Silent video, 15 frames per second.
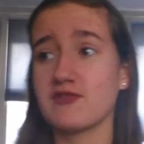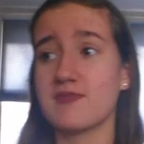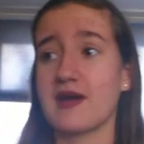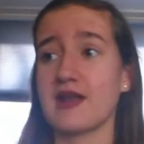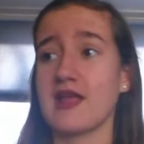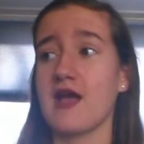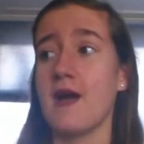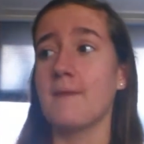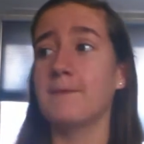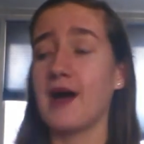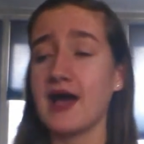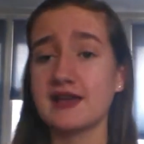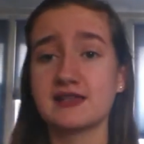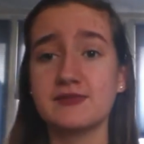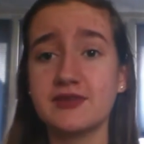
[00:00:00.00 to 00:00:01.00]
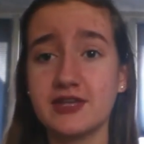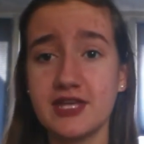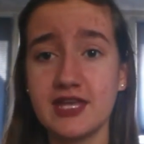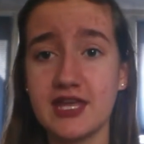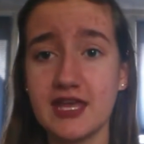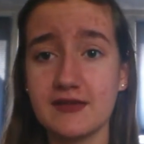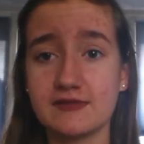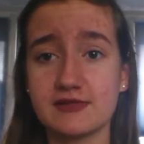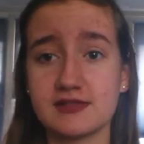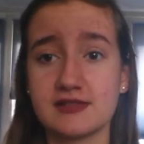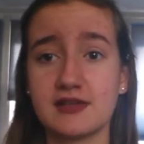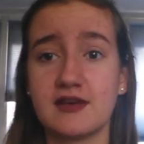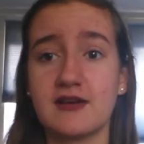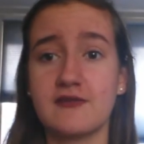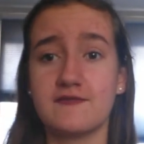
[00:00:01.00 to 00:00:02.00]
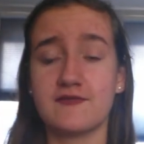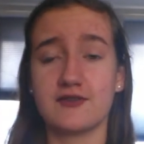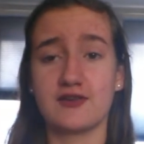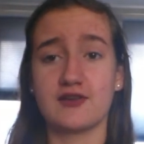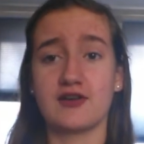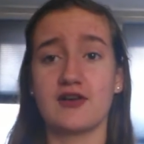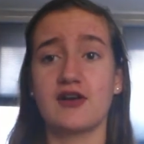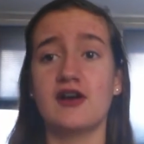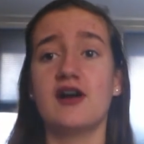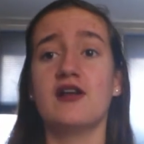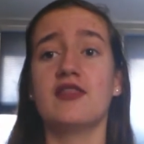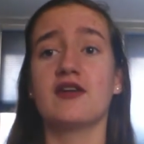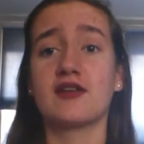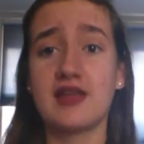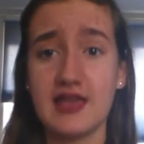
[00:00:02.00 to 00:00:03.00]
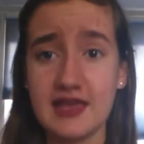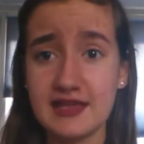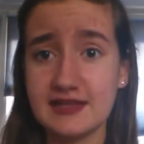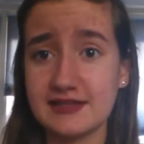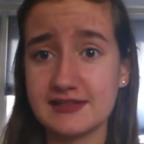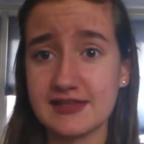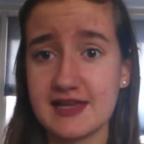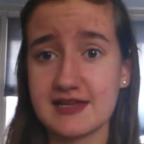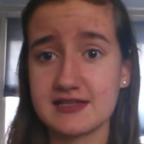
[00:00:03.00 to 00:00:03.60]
Everybody buys a million gifts for their kids,